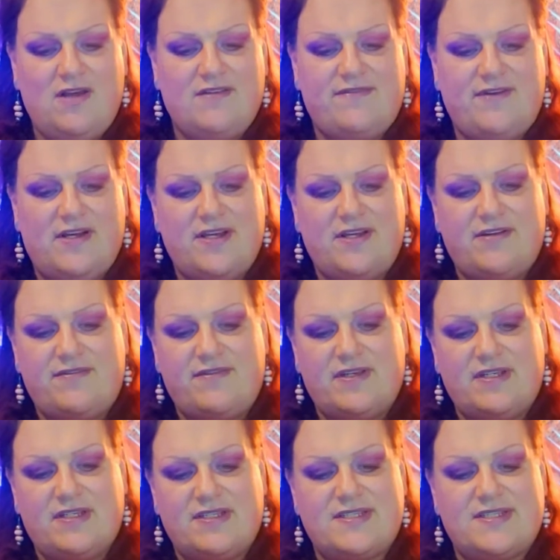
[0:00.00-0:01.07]
5,
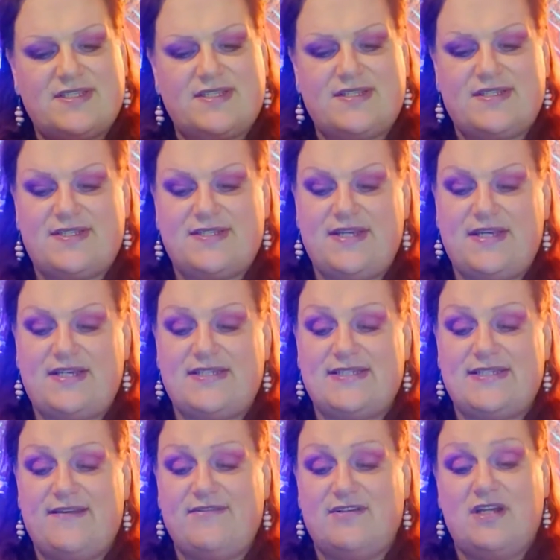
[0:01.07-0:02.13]
6,
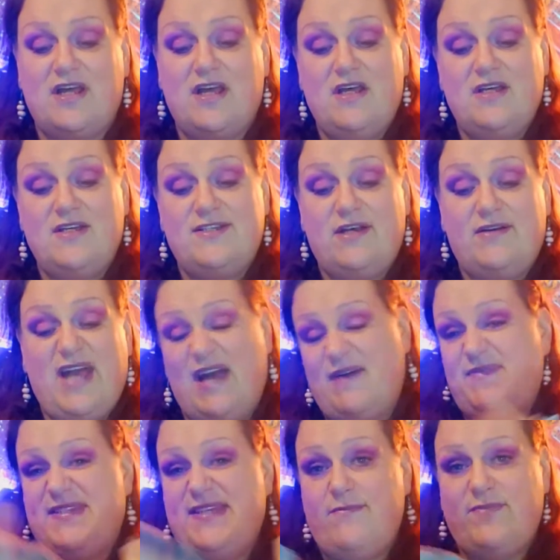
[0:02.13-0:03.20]
7. So yeah,
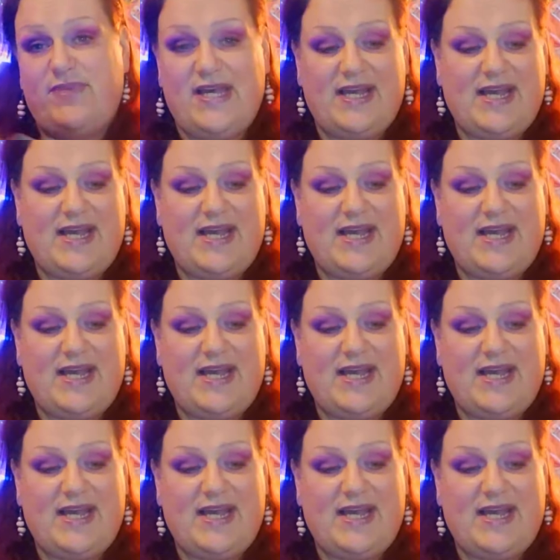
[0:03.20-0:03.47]
10p a